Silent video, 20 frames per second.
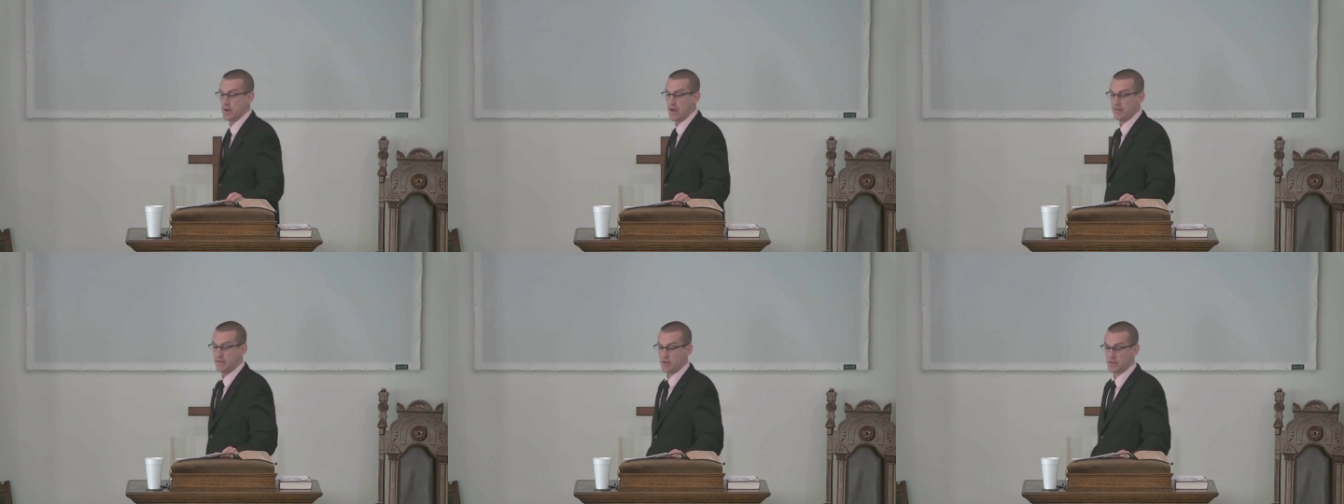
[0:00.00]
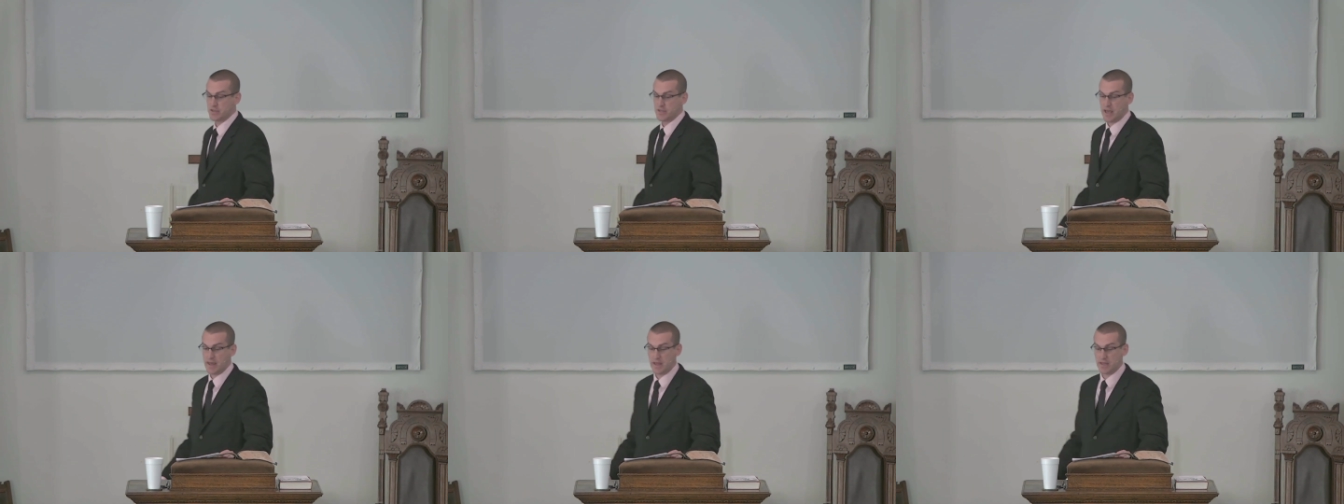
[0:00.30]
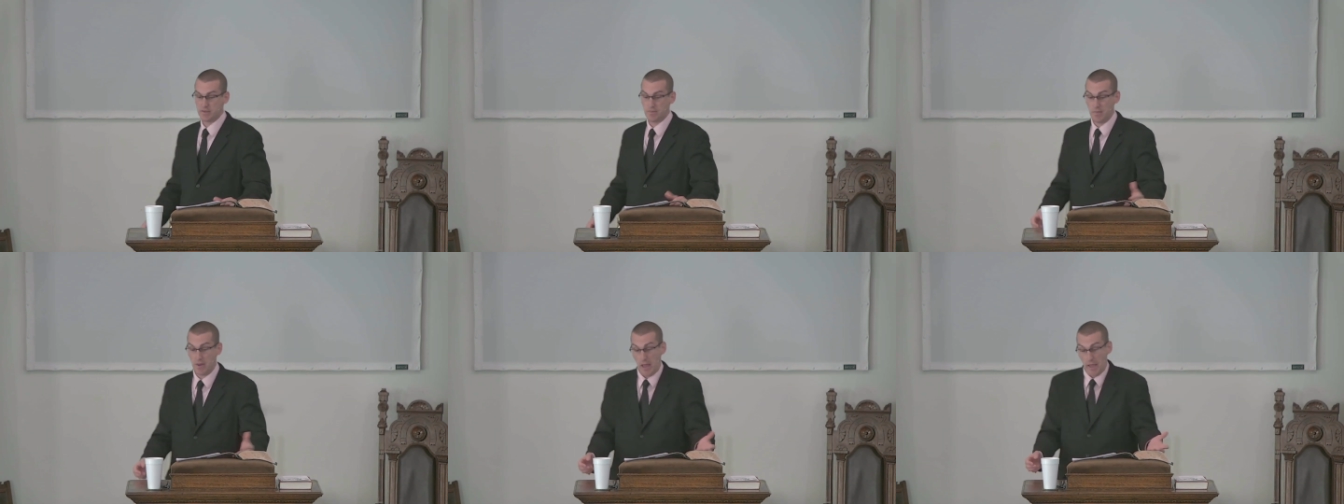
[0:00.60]
Right? They'll say
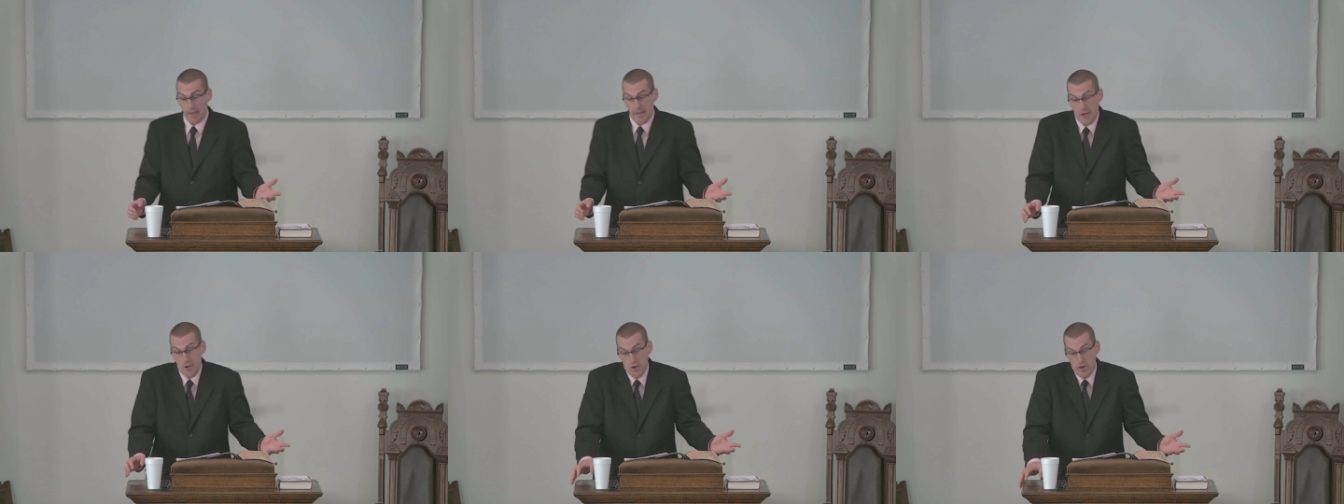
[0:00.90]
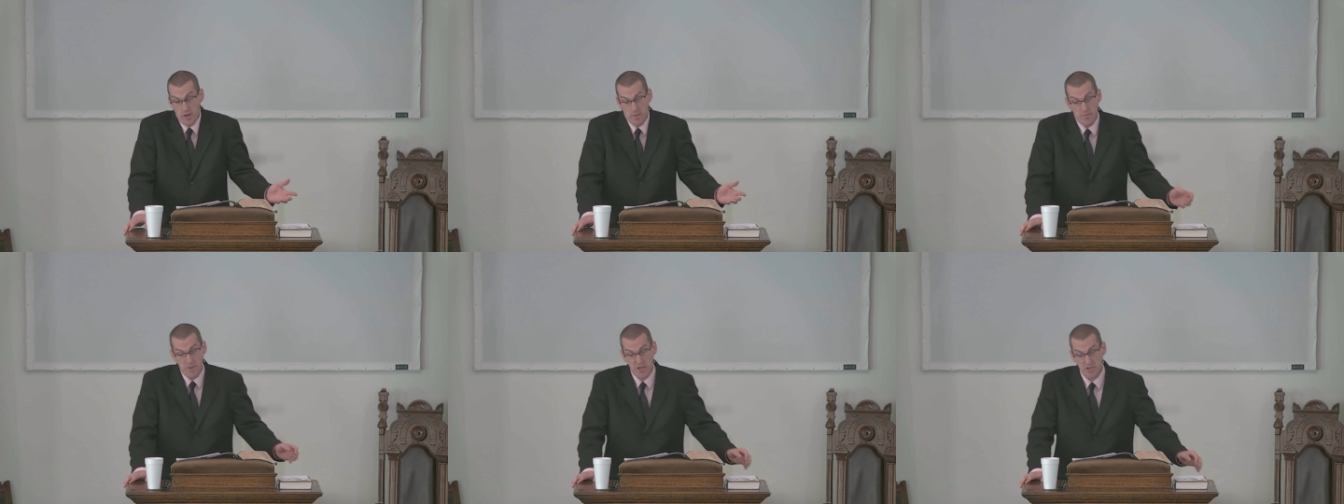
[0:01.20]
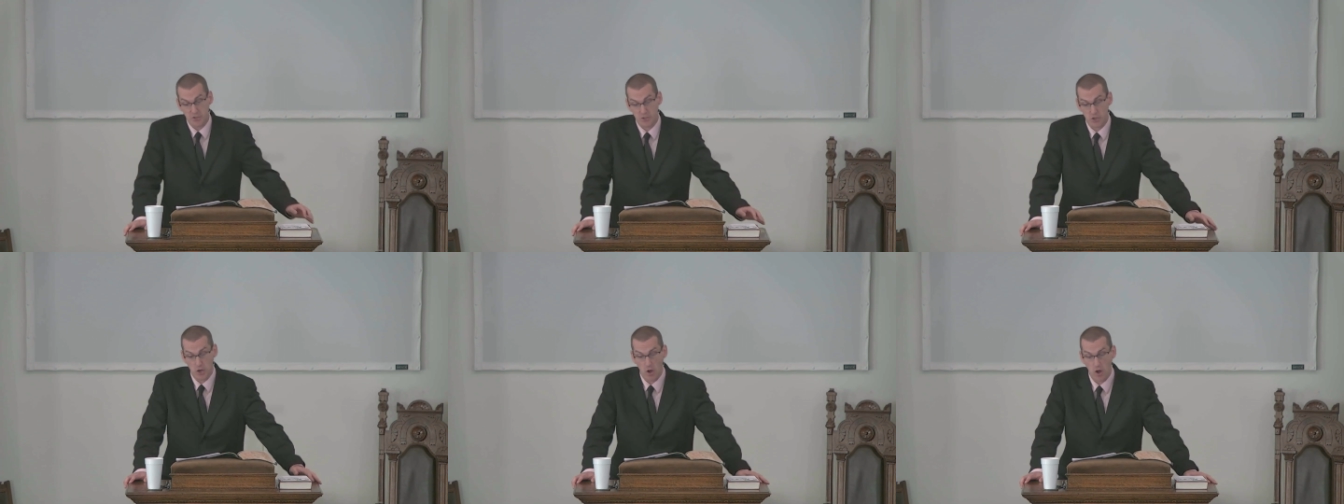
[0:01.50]
this couldn't have
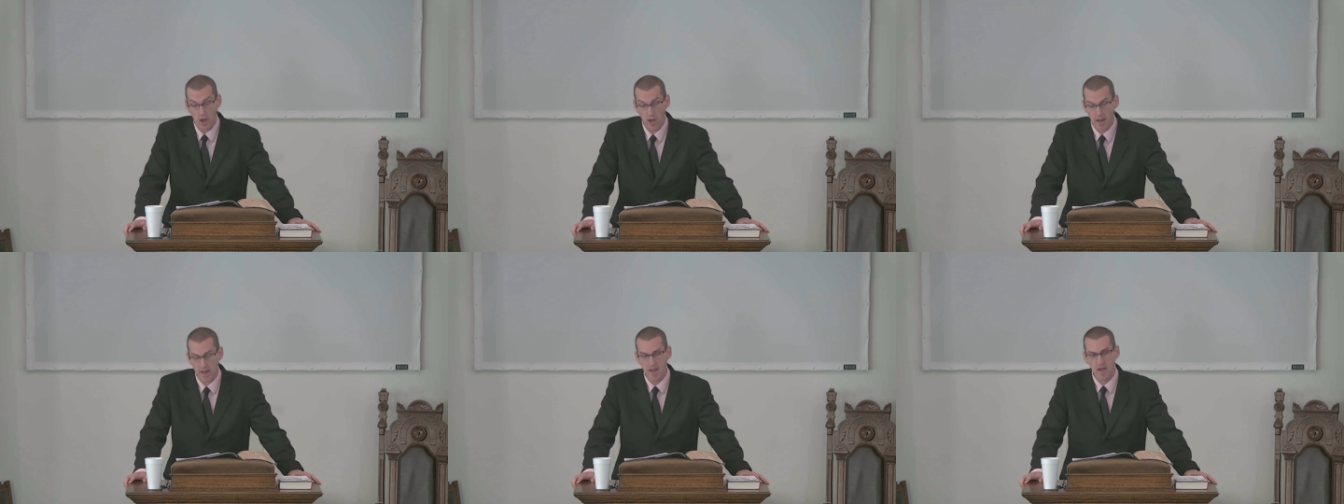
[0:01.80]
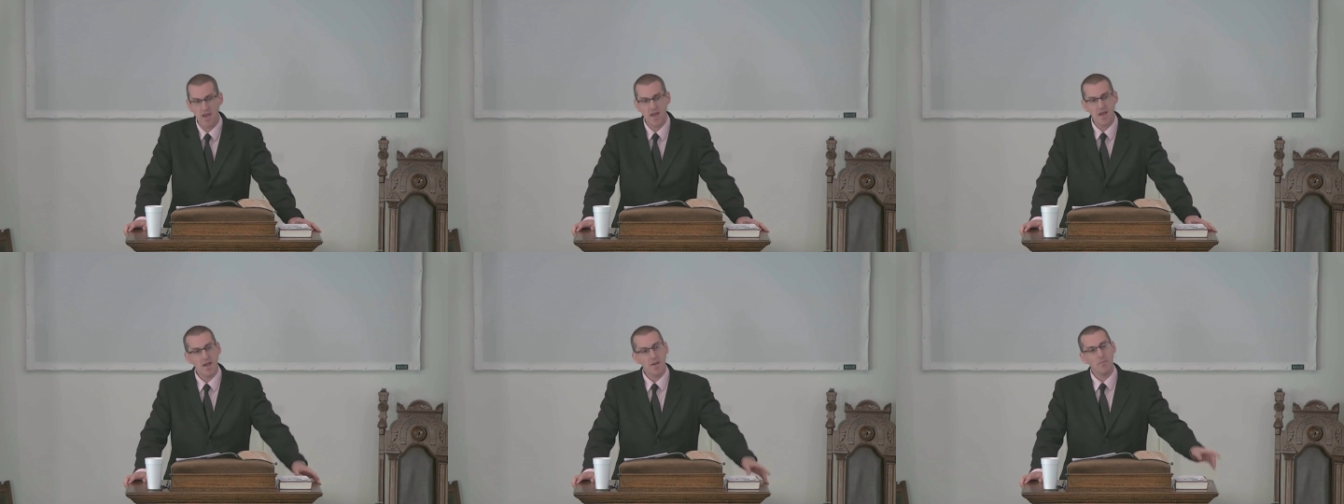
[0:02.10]
been John,